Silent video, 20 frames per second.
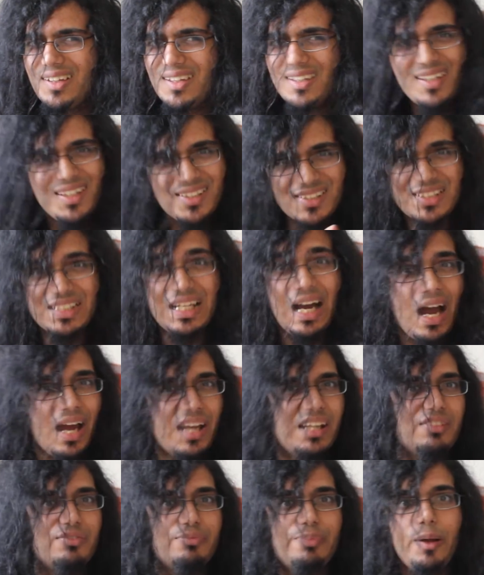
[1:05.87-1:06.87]
It's
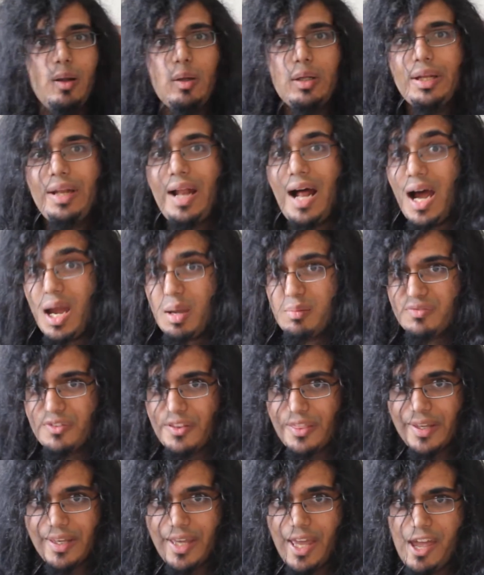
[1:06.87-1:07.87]
kind of building hype for
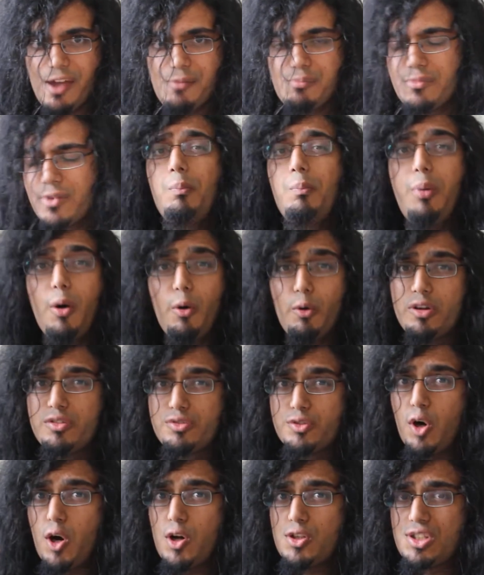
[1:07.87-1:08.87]
the game. But we've
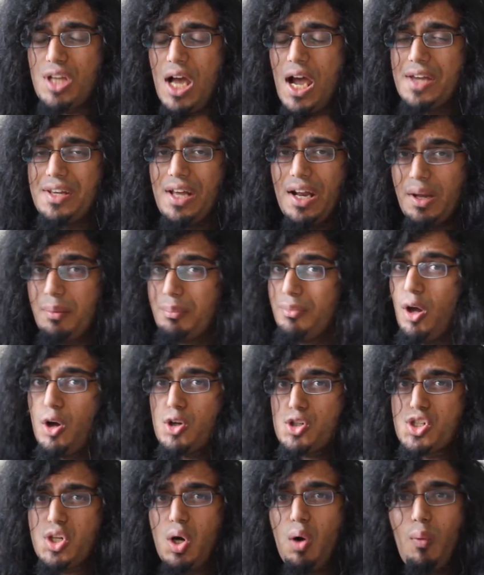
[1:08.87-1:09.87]
grown tired, and I'm
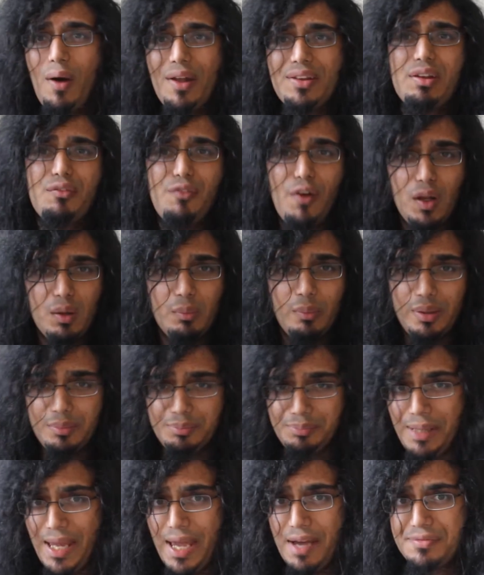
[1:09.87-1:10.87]
not sure when development
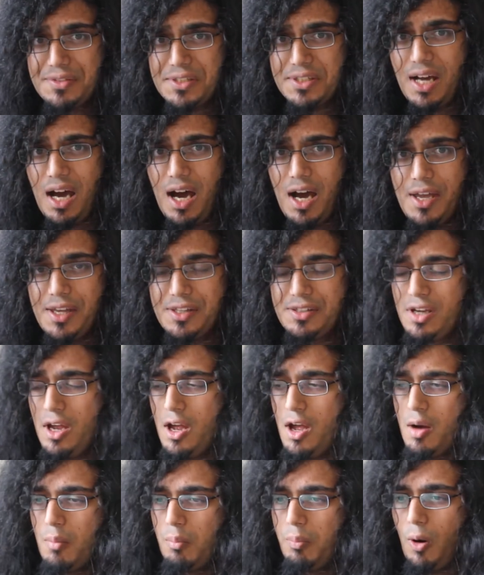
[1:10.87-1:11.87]
may have started,
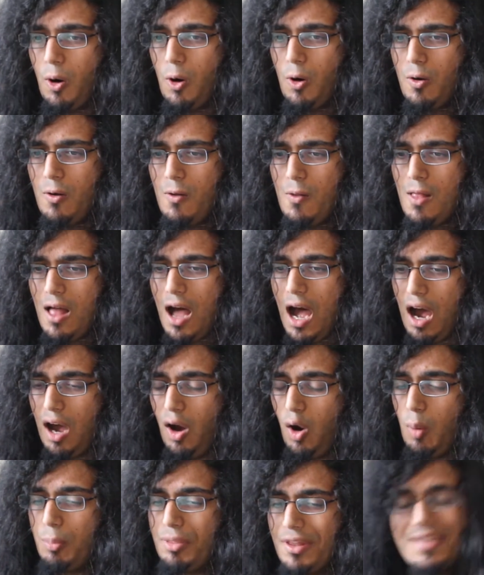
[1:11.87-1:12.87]
but I
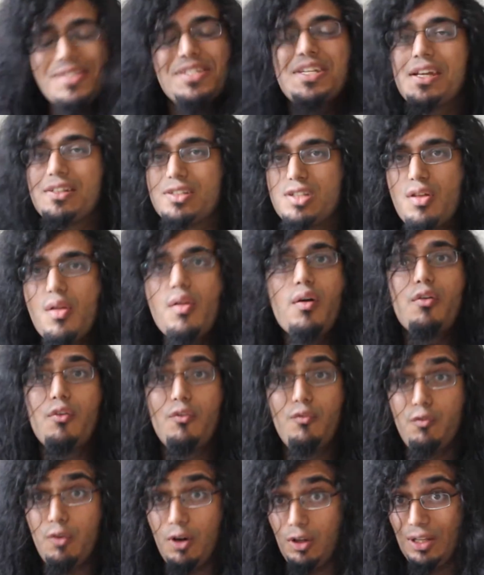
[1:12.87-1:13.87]
hope they stick to the
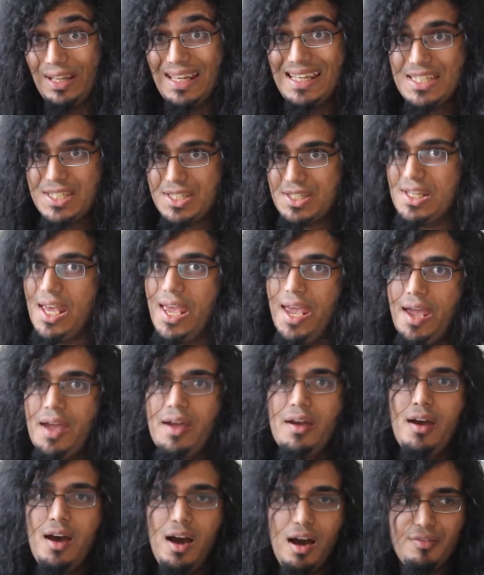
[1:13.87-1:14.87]
release date
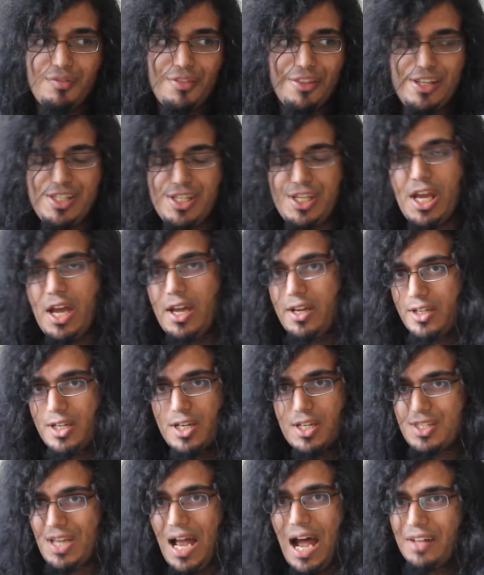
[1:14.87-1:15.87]
of this year,
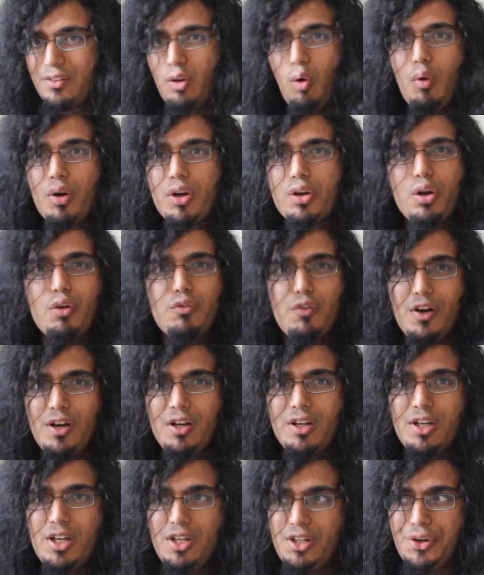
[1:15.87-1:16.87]
because I don't want
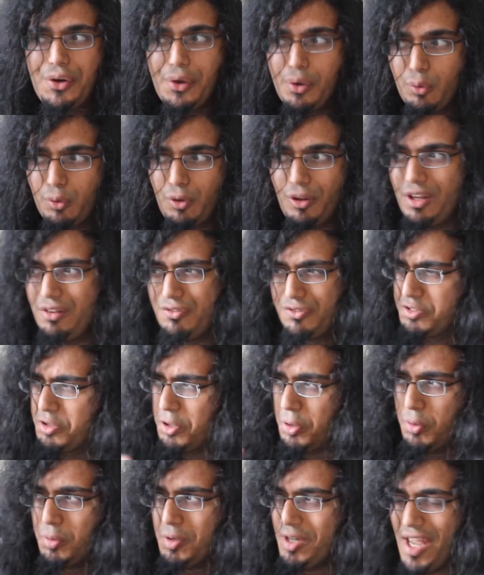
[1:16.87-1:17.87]
another New Leaf
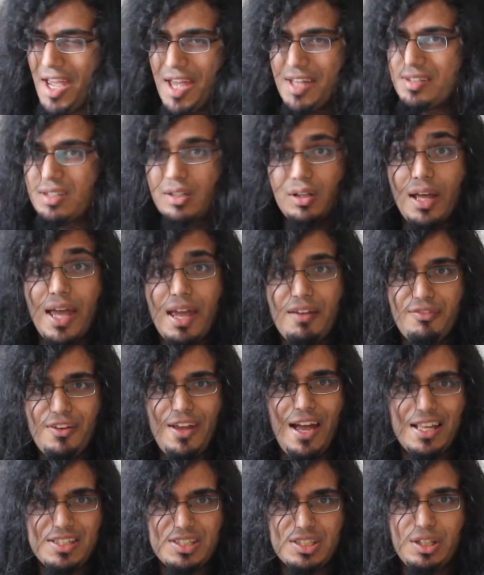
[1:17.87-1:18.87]
2-year delay
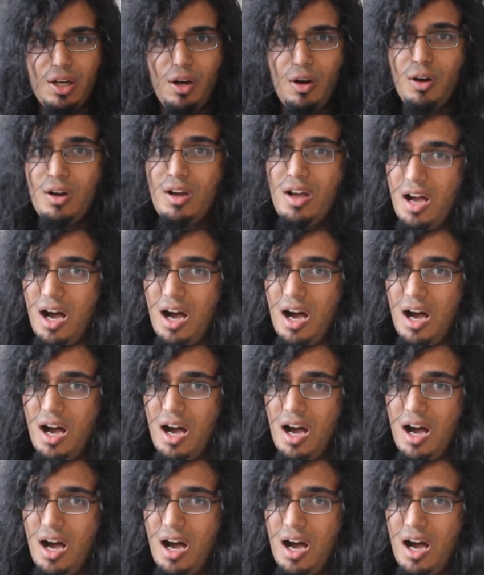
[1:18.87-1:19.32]
fiasco.